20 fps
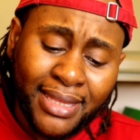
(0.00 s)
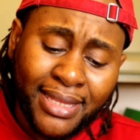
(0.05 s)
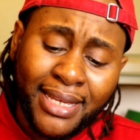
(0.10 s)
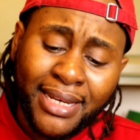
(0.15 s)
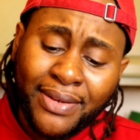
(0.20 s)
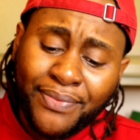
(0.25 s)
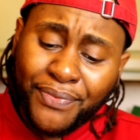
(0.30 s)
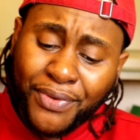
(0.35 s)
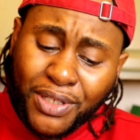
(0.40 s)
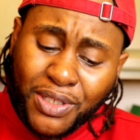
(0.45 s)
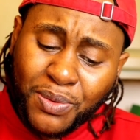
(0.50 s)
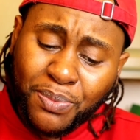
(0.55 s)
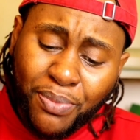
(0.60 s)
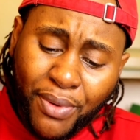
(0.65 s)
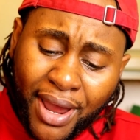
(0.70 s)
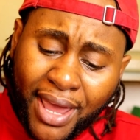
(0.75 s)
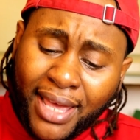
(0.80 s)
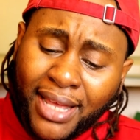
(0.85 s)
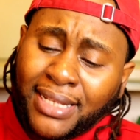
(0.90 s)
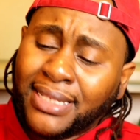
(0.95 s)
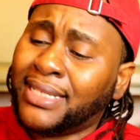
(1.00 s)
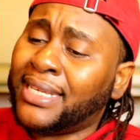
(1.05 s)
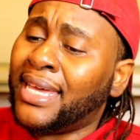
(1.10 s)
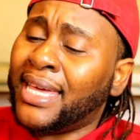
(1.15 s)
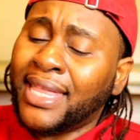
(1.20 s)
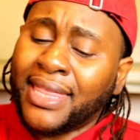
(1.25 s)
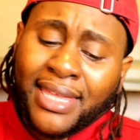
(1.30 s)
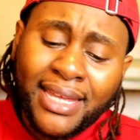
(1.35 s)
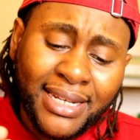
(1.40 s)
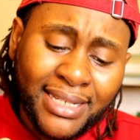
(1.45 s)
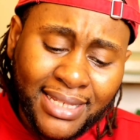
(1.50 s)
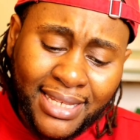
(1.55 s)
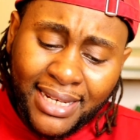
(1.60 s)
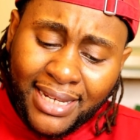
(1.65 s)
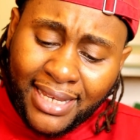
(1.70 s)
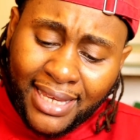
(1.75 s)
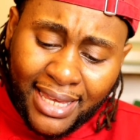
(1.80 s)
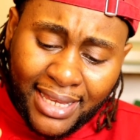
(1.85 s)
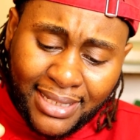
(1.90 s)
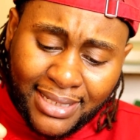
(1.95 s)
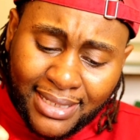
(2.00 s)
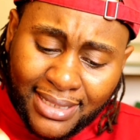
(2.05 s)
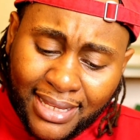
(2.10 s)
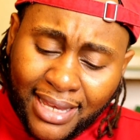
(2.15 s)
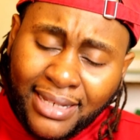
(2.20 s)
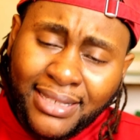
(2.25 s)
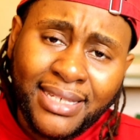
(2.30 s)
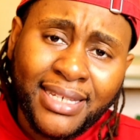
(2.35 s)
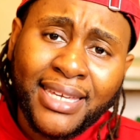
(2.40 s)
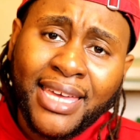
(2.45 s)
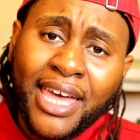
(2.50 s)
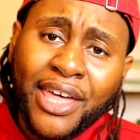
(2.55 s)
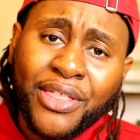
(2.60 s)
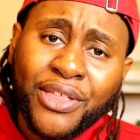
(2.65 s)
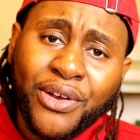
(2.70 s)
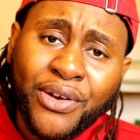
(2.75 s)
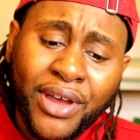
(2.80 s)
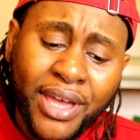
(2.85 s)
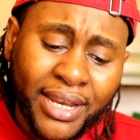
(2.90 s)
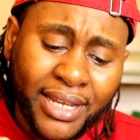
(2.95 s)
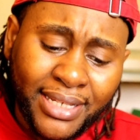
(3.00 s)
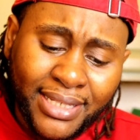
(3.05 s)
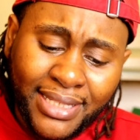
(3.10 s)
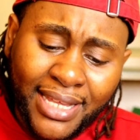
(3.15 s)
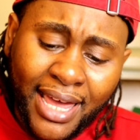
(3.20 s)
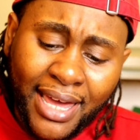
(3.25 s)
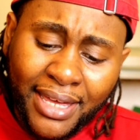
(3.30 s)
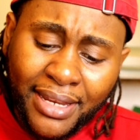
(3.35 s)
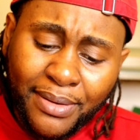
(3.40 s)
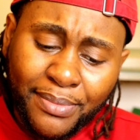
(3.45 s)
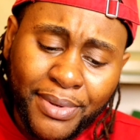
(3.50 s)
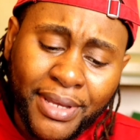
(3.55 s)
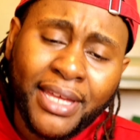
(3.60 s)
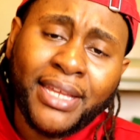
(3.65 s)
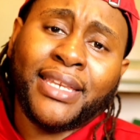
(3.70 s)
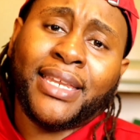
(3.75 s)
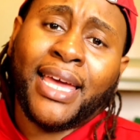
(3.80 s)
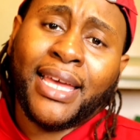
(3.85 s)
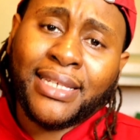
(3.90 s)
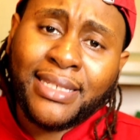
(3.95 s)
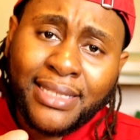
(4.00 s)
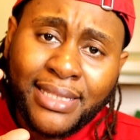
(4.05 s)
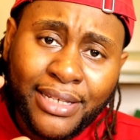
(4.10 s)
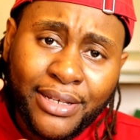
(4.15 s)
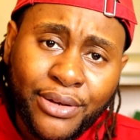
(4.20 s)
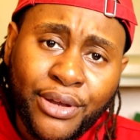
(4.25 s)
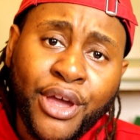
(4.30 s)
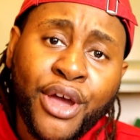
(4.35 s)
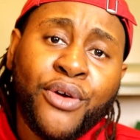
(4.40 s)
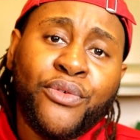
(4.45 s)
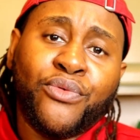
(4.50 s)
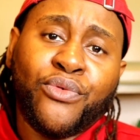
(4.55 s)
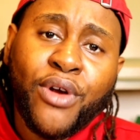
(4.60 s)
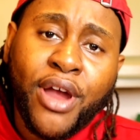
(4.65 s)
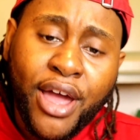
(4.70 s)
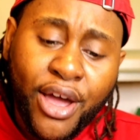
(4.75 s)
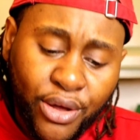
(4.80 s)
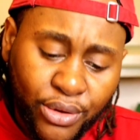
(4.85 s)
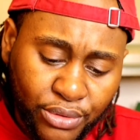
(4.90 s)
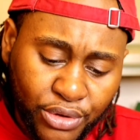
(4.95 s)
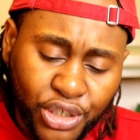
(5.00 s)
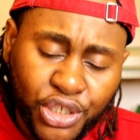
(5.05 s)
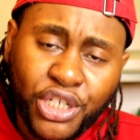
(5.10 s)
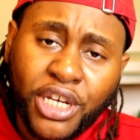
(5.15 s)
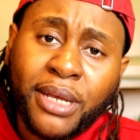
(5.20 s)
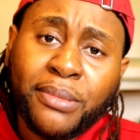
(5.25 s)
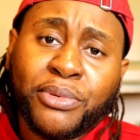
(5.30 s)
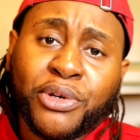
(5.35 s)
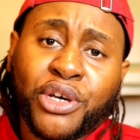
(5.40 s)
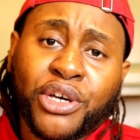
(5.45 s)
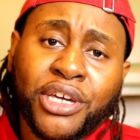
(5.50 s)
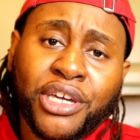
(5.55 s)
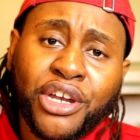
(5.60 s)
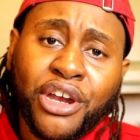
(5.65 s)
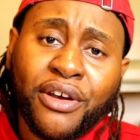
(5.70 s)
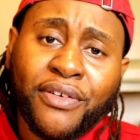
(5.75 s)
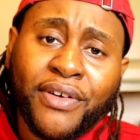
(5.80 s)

and then if it spreads, then it's going to get stuck together and it's not going to be a nicely round shaped cookie.